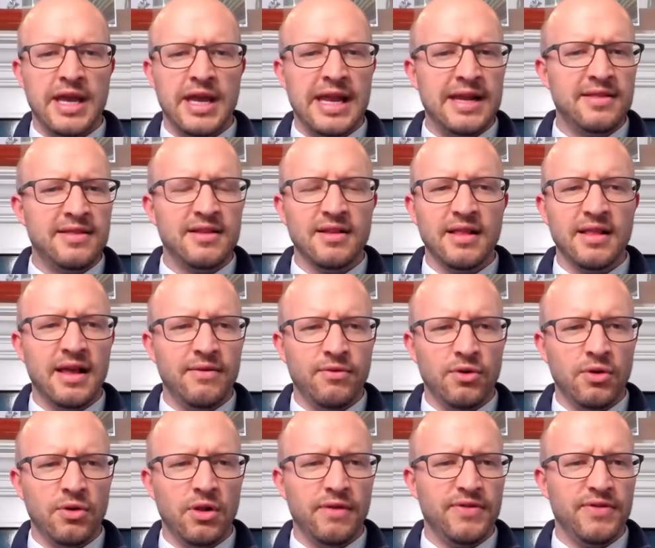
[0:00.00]
and at the
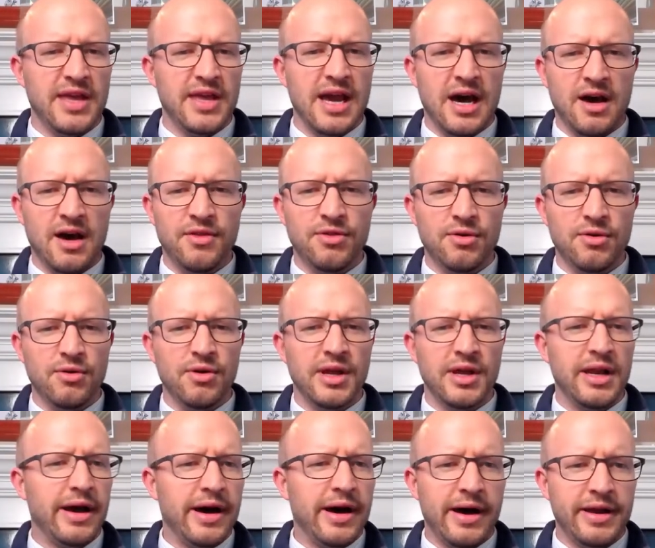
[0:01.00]
level of the author
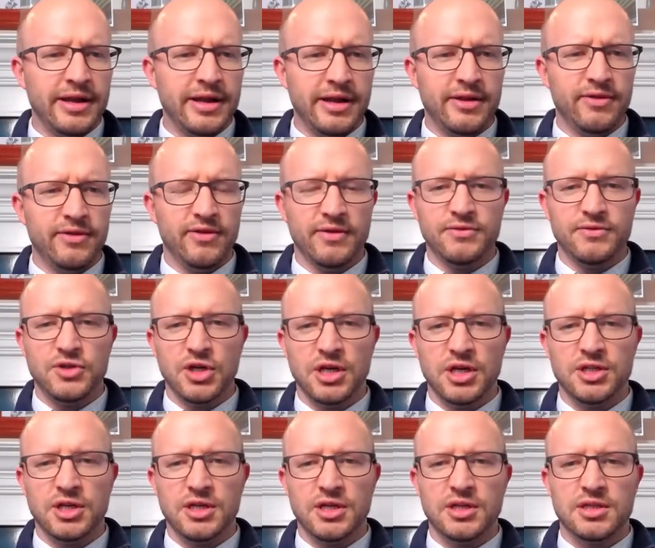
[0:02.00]
and audience of
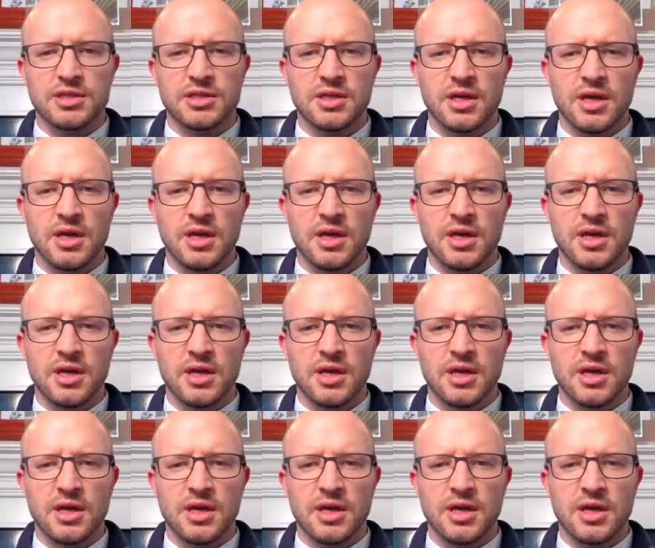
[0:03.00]
Judges.